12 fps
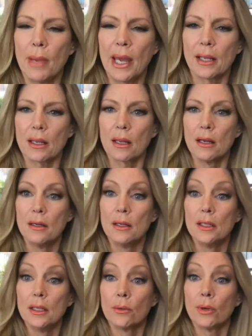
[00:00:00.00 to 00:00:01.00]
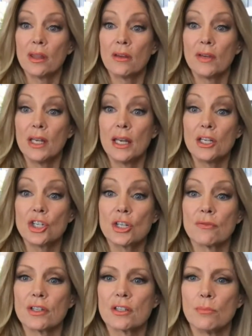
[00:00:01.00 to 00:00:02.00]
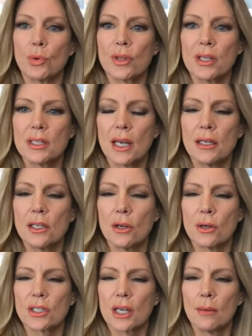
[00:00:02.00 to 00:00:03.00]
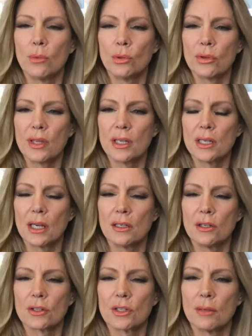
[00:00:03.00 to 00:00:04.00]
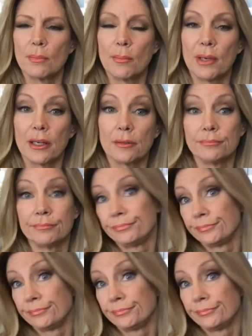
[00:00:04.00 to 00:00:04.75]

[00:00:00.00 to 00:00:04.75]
Maggie, what do you think of an age difference of more than 10 years? I'm older than 10 years than my man.